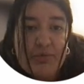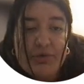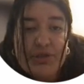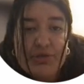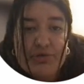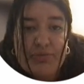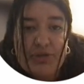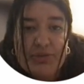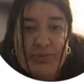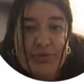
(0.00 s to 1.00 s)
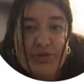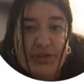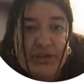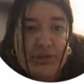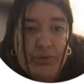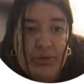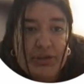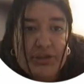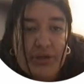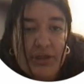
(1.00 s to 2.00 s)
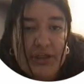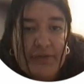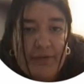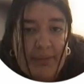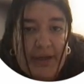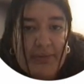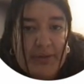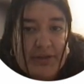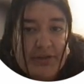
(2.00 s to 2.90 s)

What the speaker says: which use multiple drugs in order to target different pathways